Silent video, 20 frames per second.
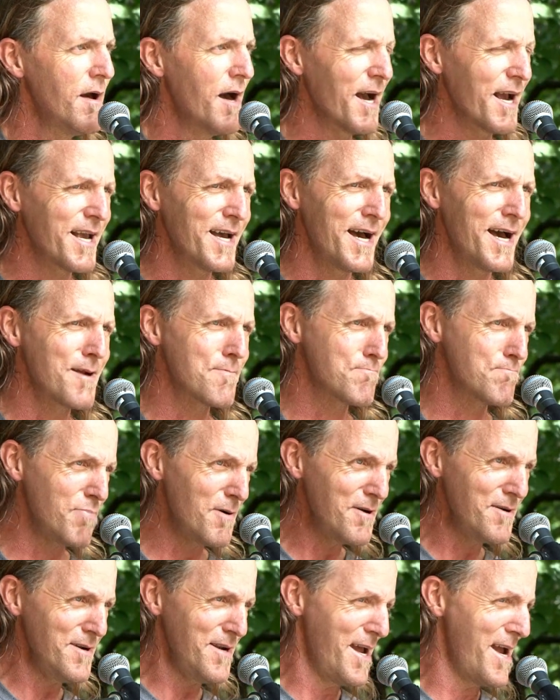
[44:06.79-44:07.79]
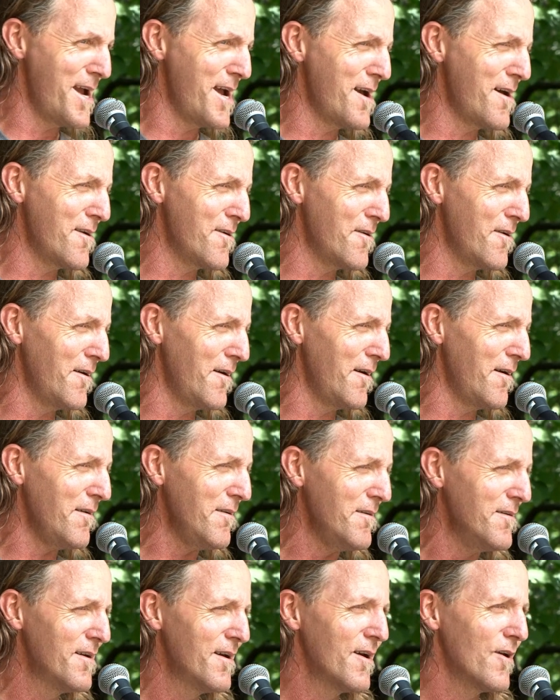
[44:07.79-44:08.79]
I got
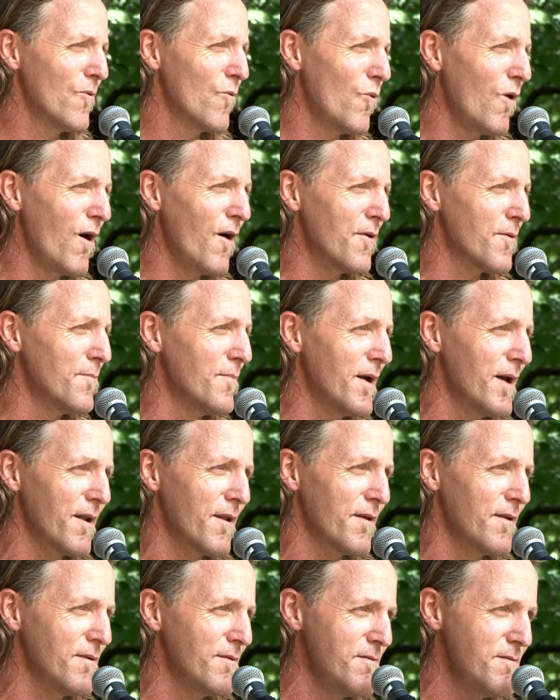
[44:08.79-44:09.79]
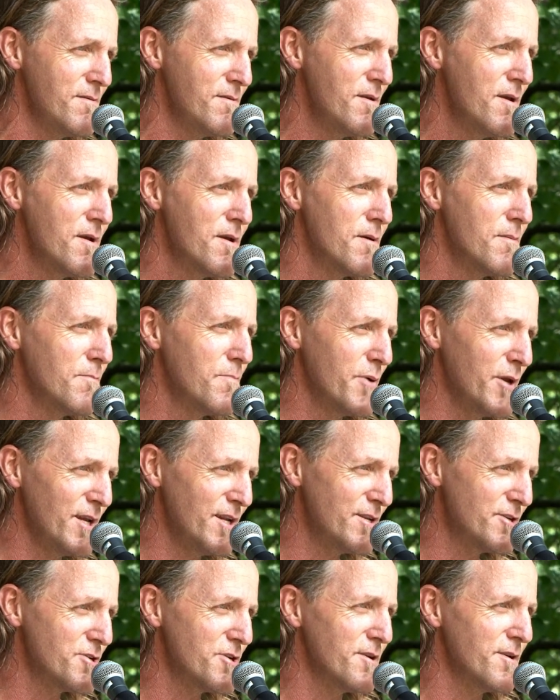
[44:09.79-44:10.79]
banana and watermelon and
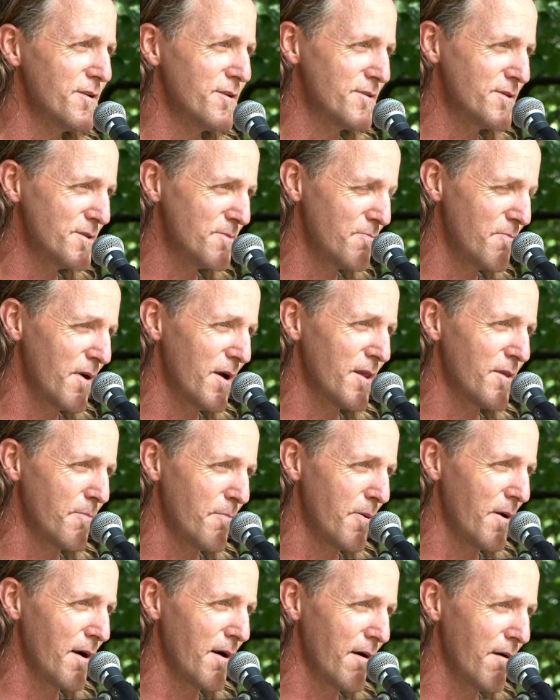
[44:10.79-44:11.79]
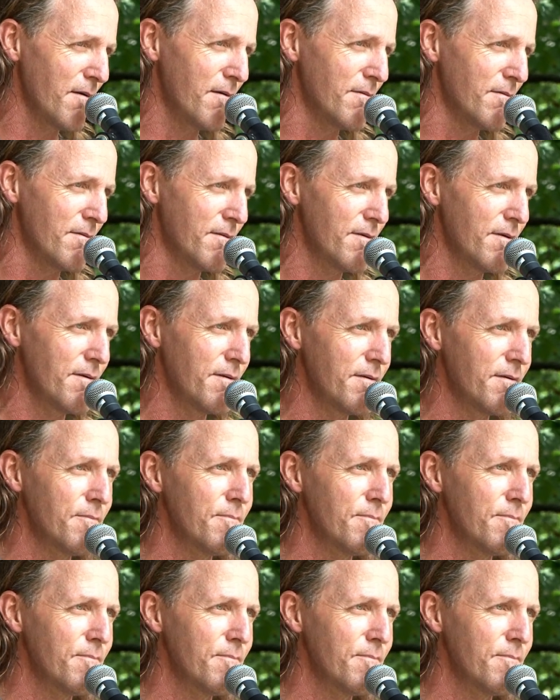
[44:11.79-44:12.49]
peaches by the pound.